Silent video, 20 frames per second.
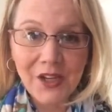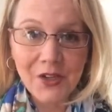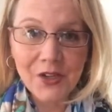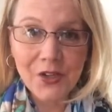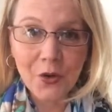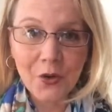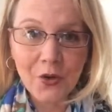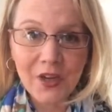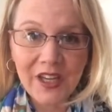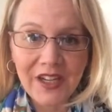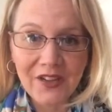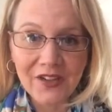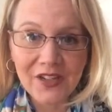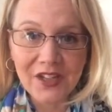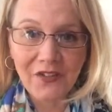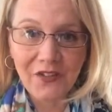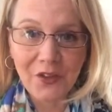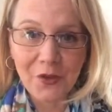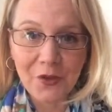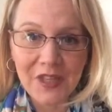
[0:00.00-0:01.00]
So
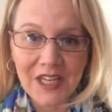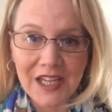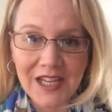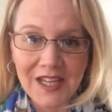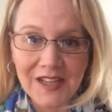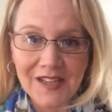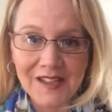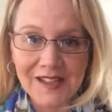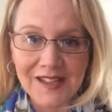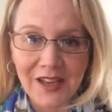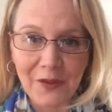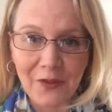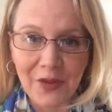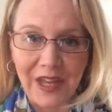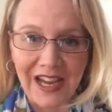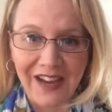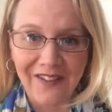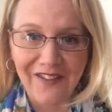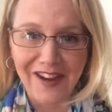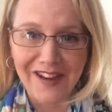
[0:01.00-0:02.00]
here's a few things that we
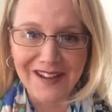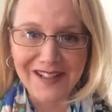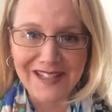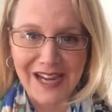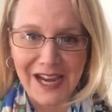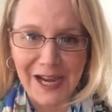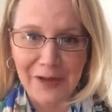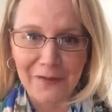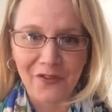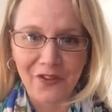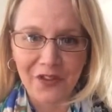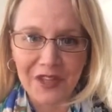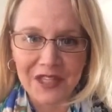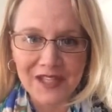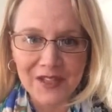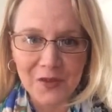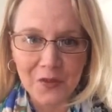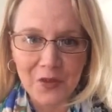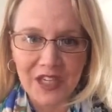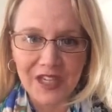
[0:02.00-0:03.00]
have on tap for
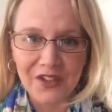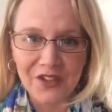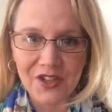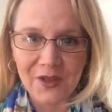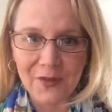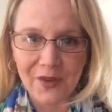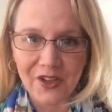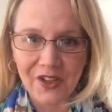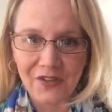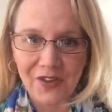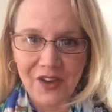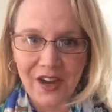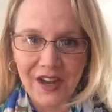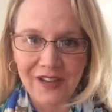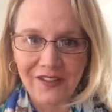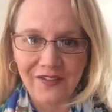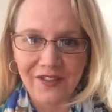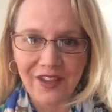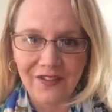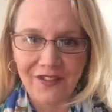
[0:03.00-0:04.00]
this week. Just want to
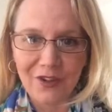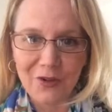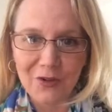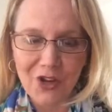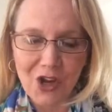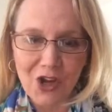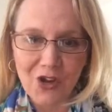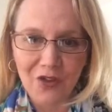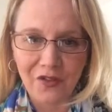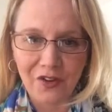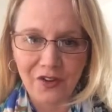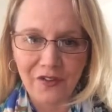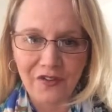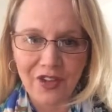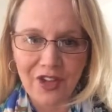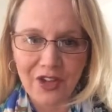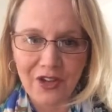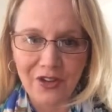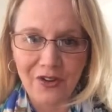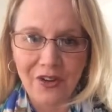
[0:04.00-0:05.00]
kind of give you an
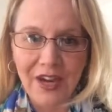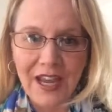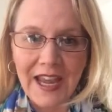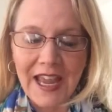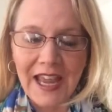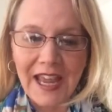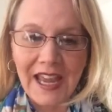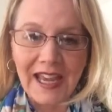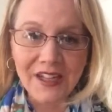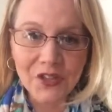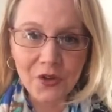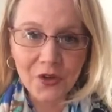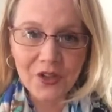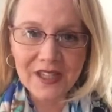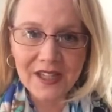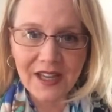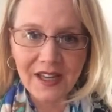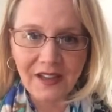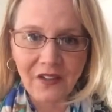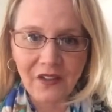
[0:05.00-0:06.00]
overview. And
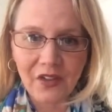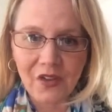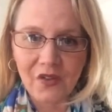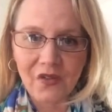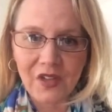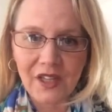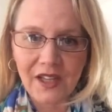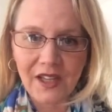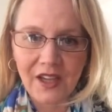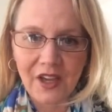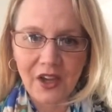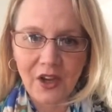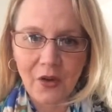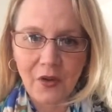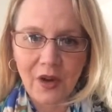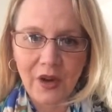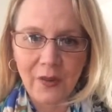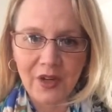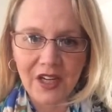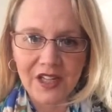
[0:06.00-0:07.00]
towards the end of the
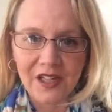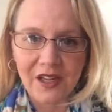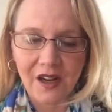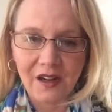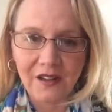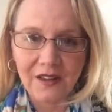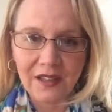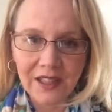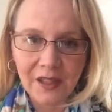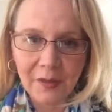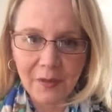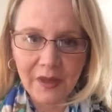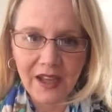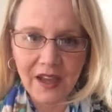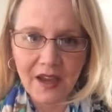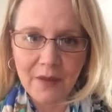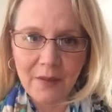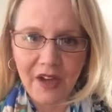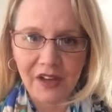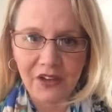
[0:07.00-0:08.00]
video, I want to talk a little
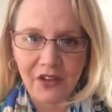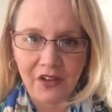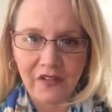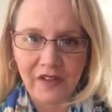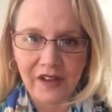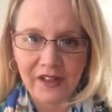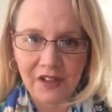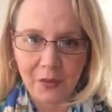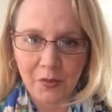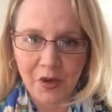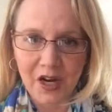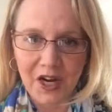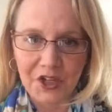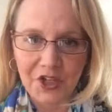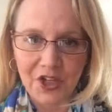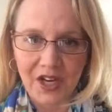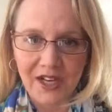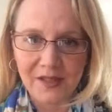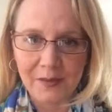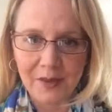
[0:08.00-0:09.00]
bit about your final
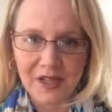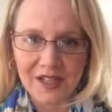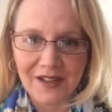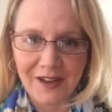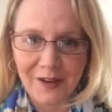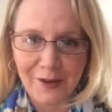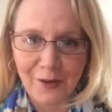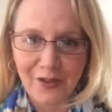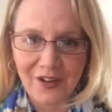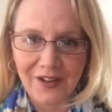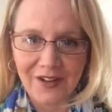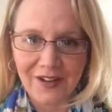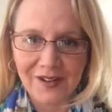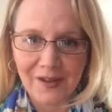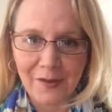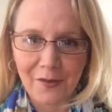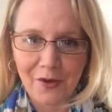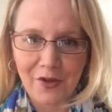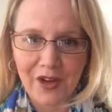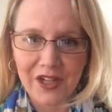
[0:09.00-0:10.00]
project because I know there are
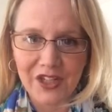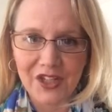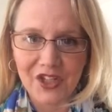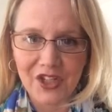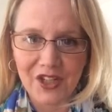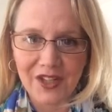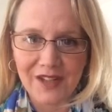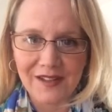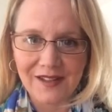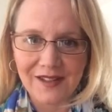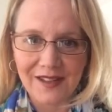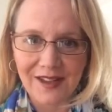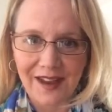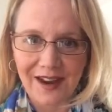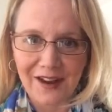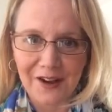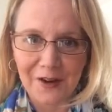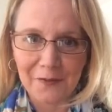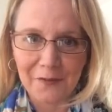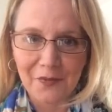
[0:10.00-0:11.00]
some questions
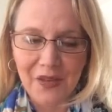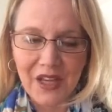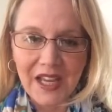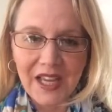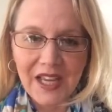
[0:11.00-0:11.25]
there.